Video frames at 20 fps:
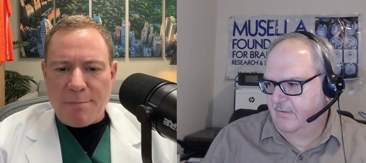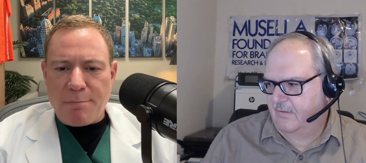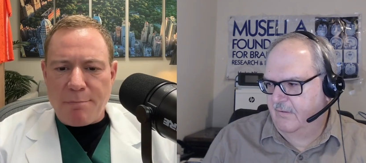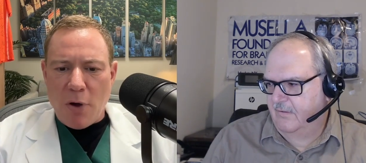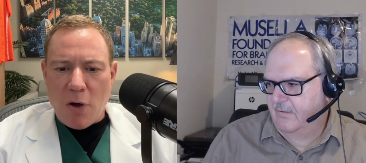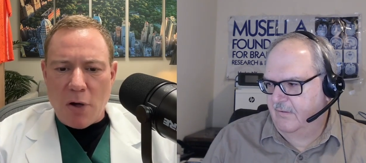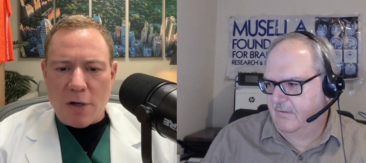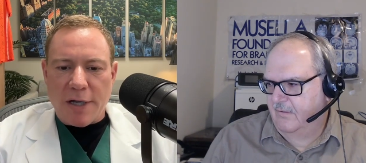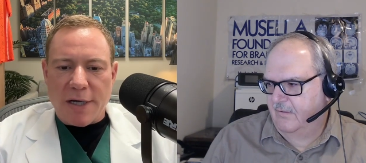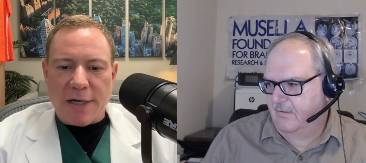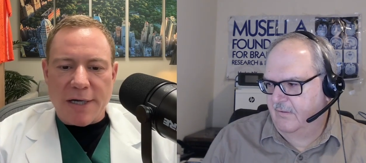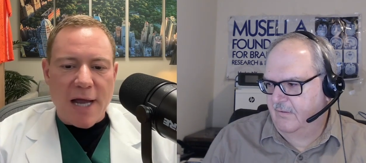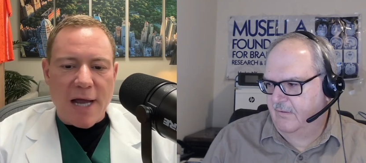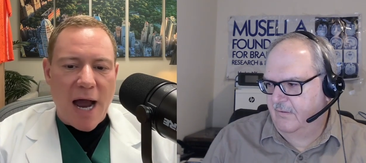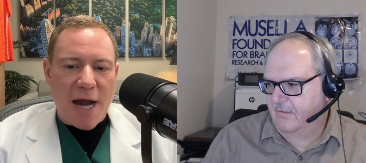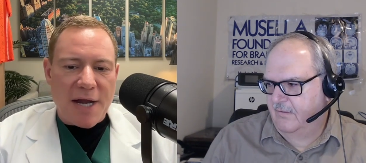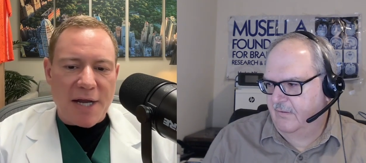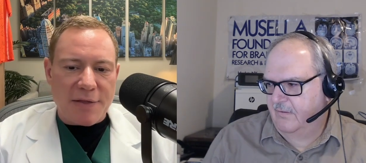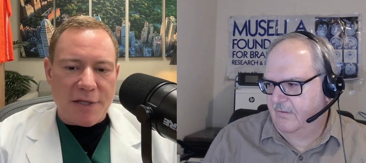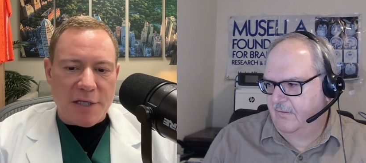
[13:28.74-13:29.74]
Speaker 1: book and
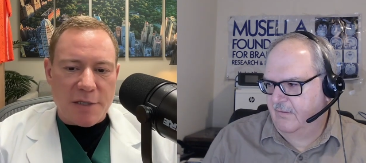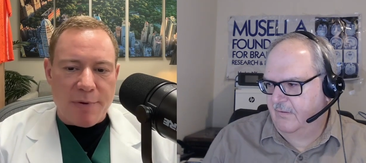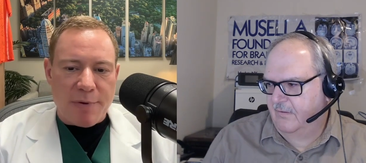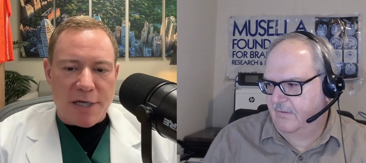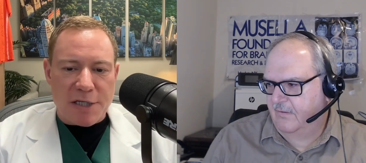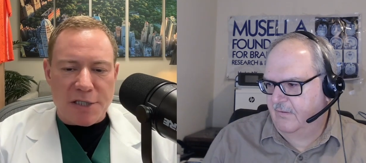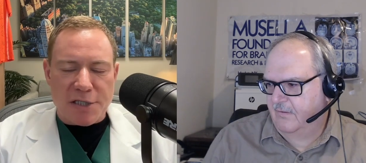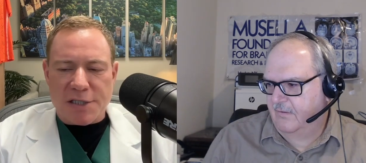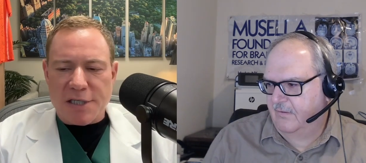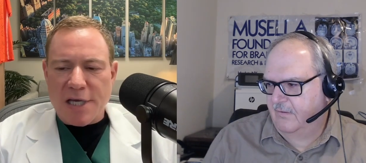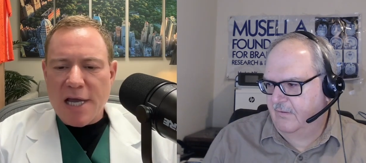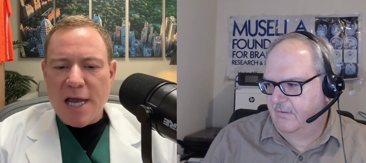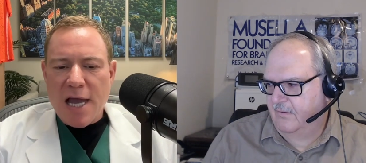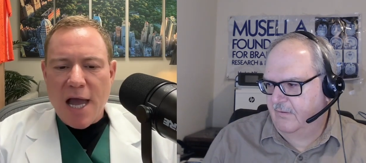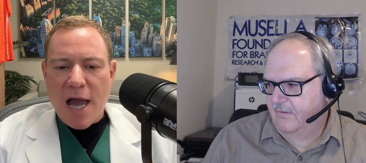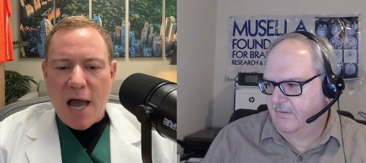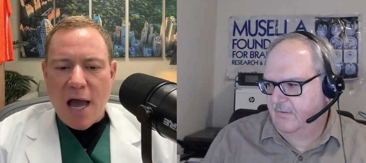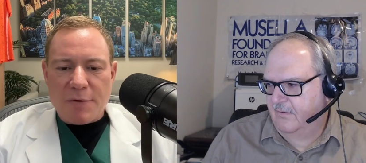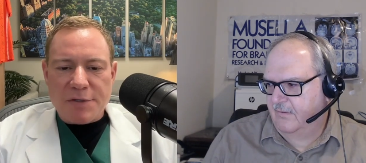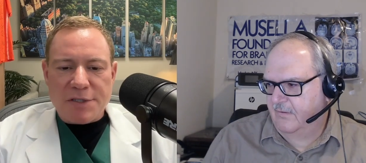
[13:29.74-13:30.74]
guiding these patients.
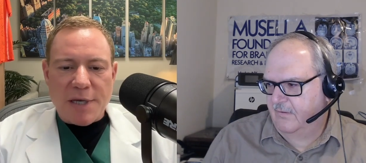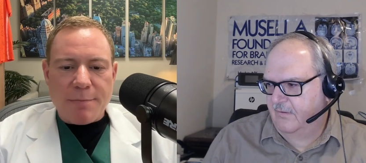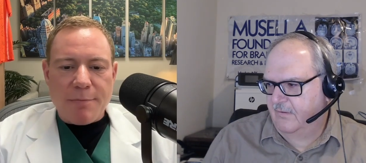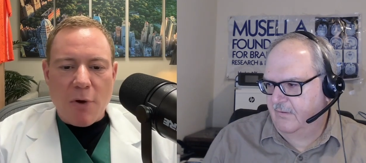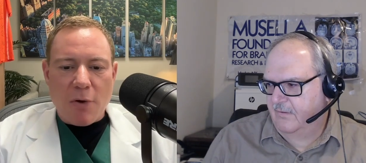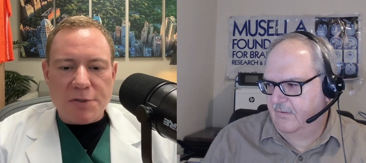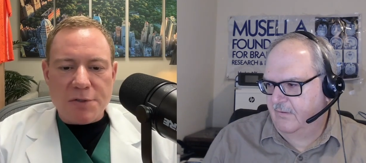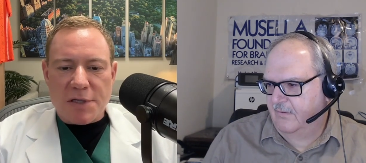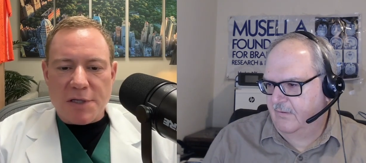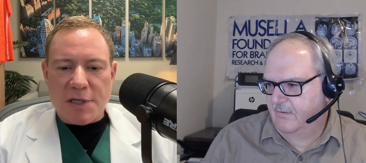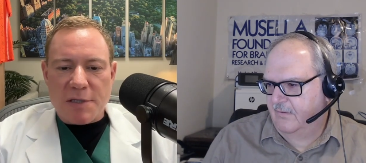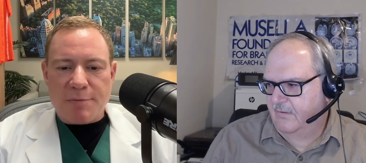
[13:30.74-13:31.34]
I would say most of these